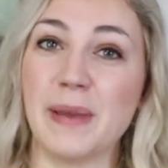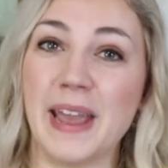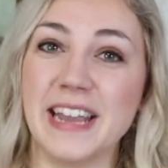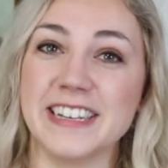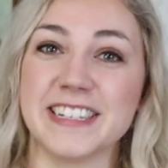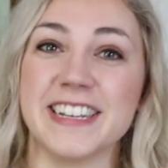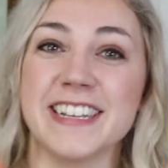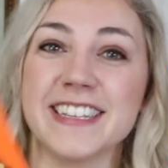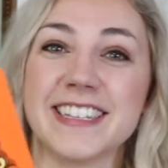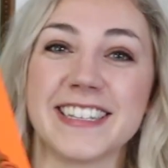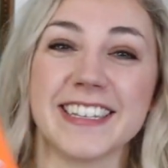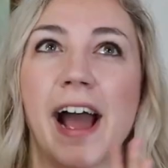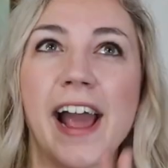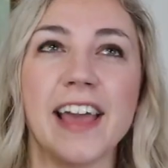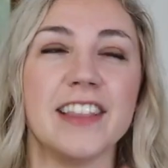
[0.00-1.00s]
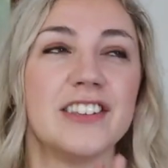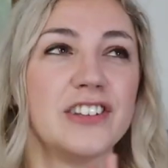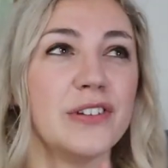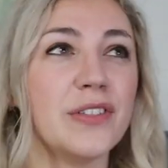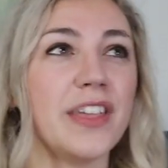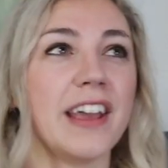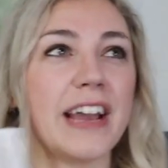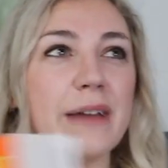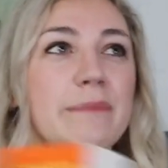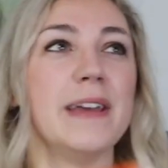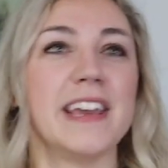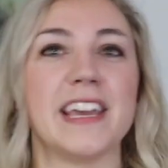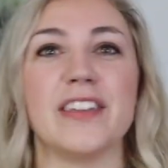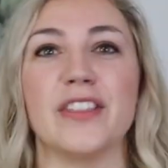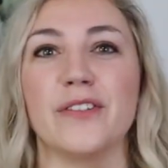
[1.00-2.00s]
pages. I do think I'm
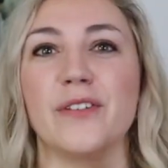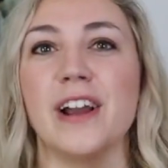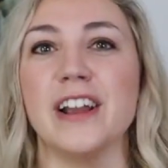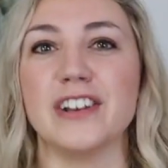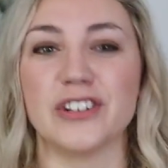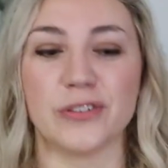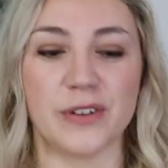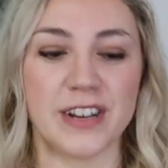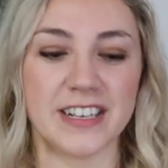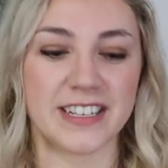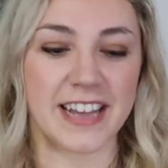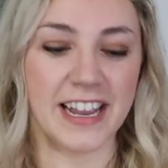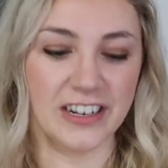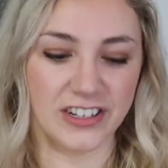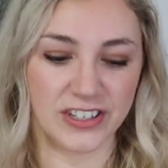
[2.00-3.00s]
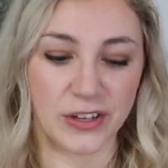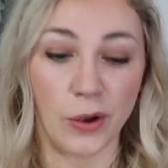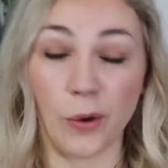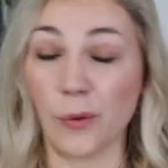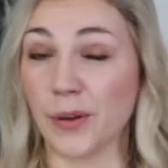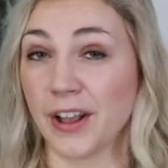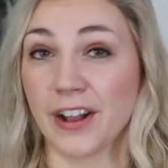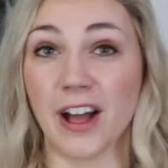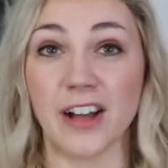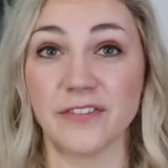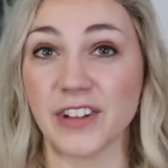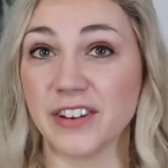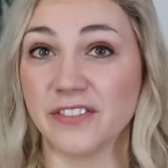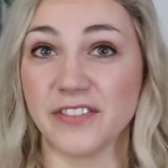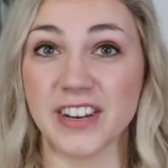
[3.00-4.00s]
making the right choice in just holding off
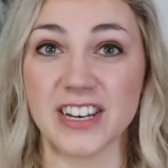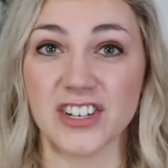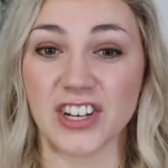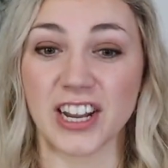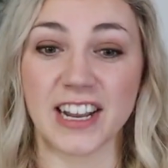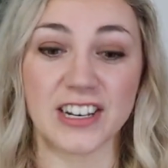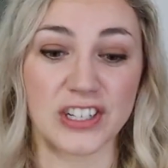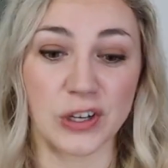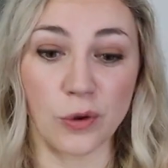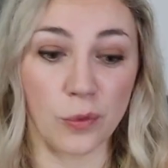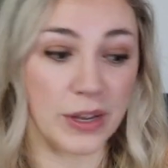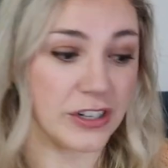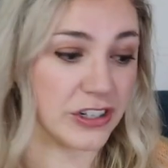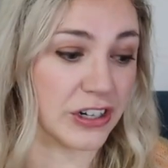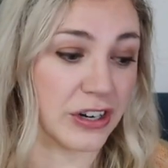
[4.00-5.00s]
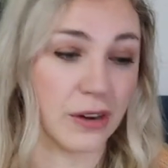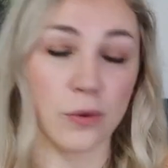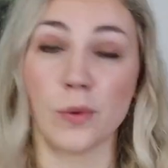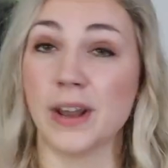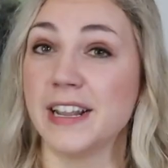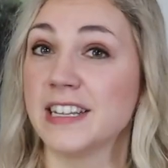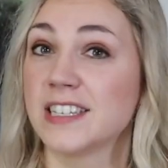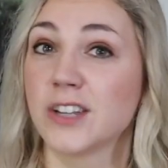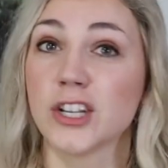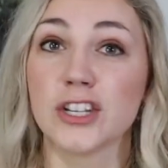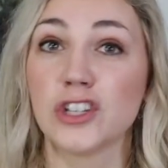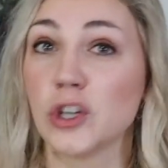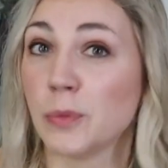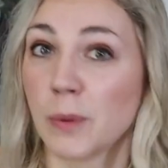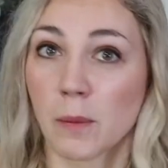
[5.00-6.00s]
on finishing until winter when it's
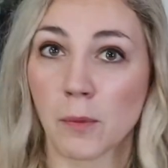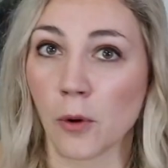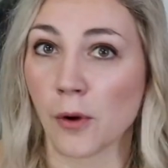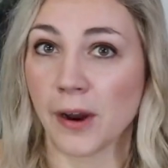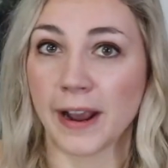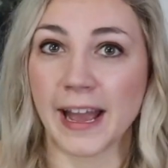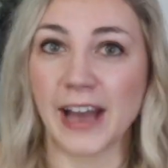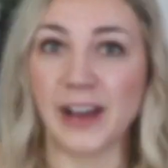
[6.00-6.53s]
super boring